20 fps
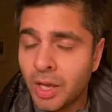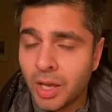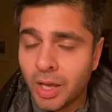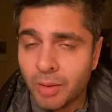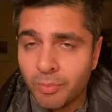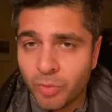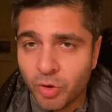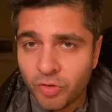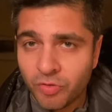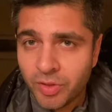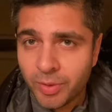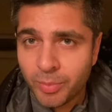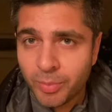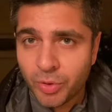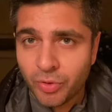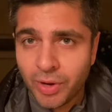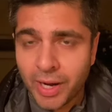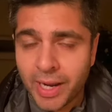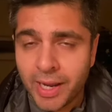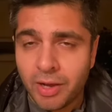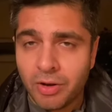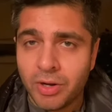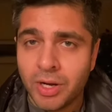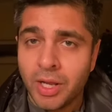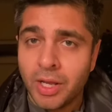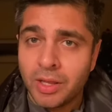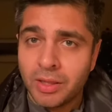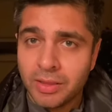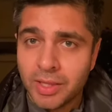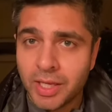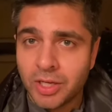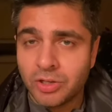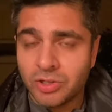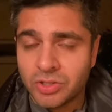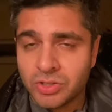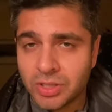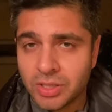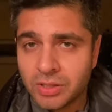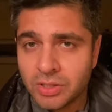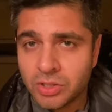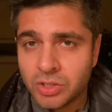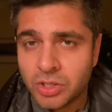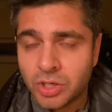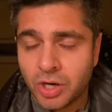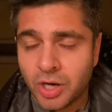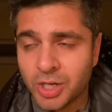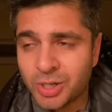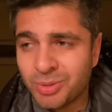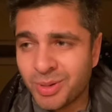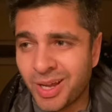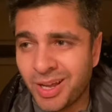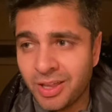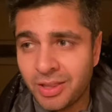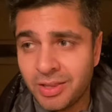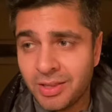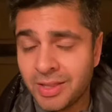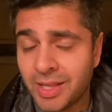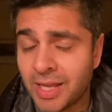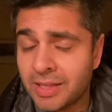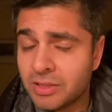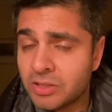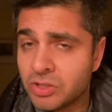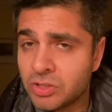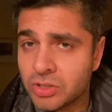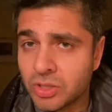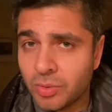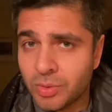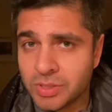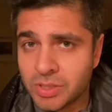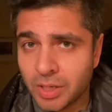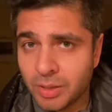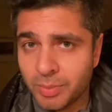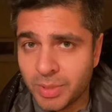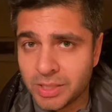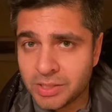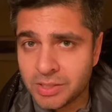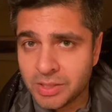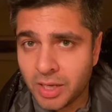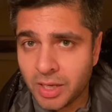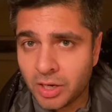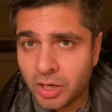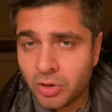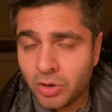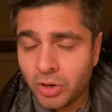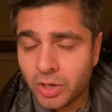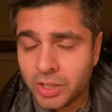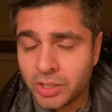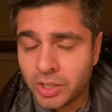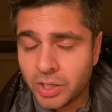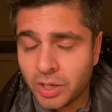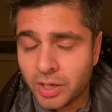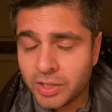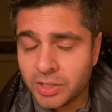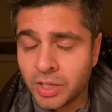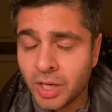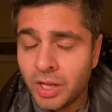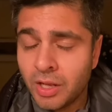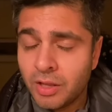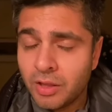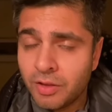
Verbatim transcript: and move them around then you'll see this charge. But other than that, this is always going to be a state court charge.